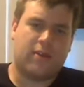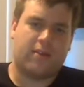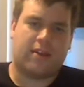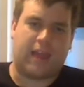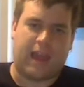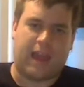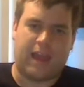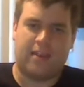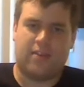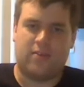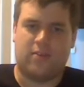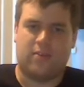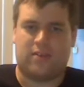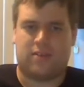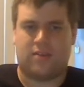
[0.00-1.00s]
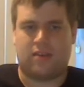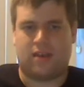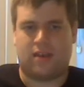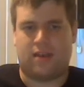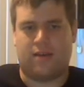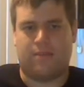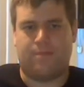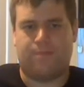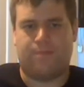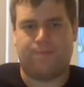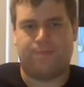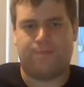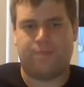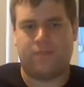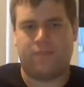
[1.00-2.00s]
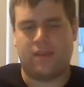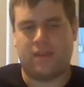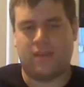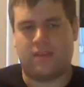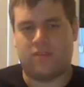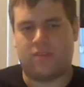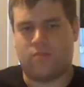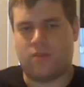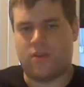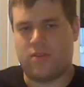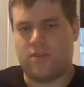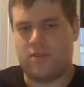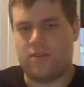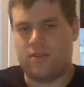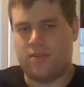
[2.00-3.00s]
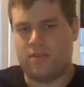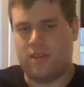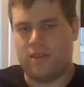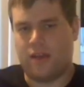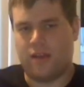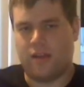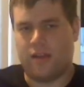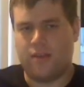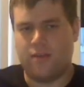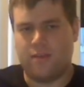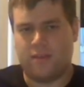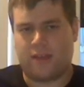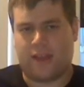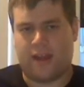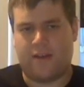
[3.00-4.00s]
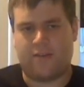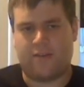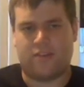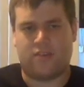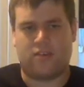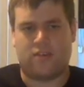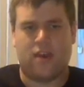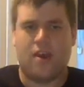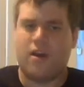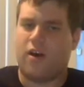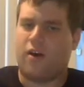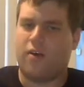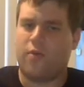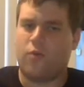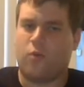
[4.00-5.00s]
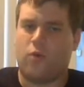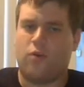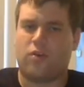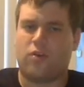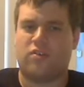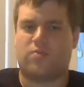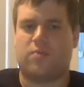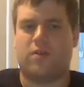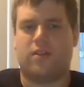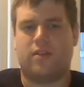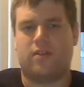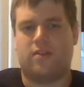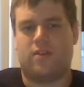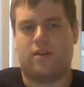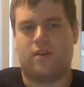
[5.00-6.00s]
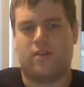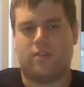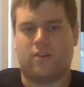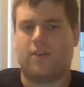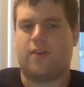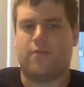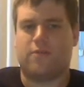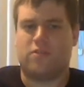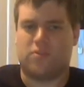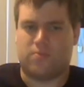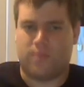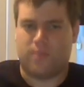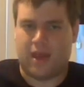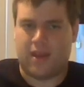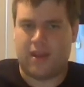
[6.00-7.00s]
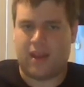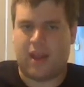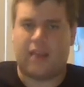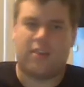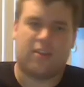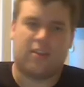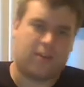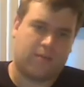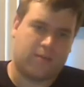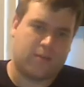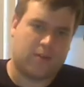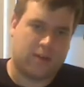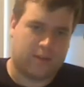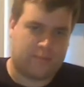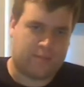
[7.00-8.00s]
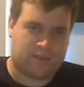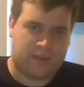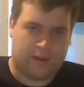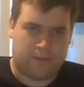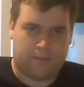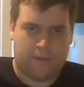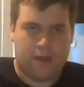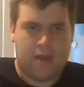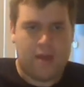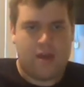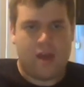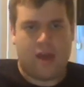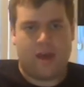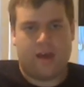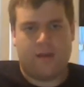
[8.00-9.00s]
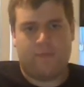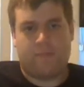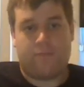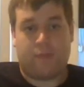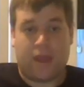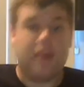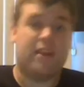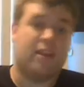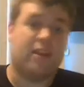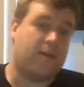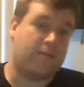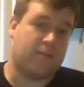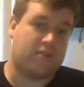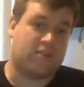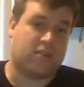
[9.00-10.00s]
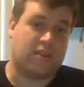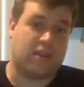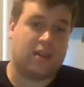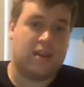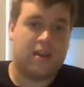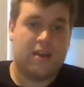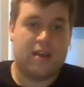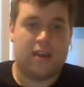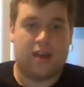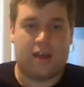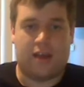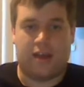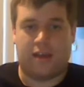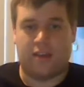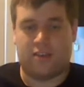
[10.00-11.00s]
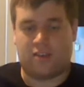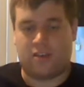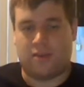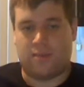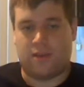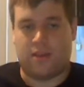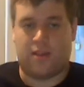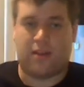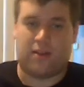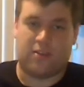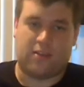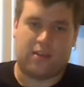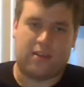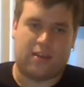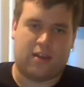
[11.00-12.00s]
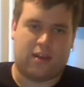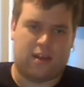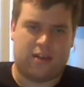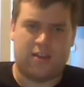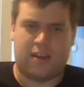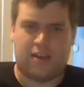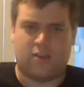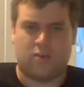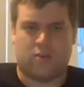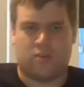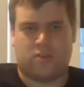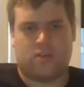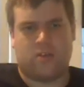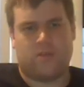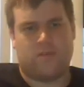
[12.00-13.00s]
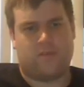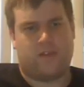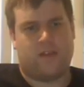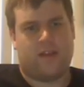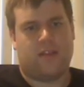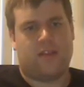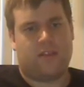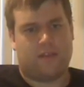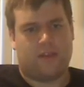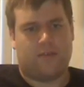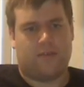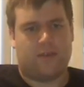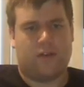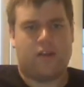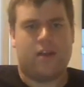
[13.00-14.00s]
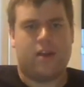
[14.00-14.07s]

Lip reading: can do this is where a lot of the characters aren't walkers, but they're the governor's men and the governor himself. Penny, obviously, is going to be in there, the undead daughter of the governor,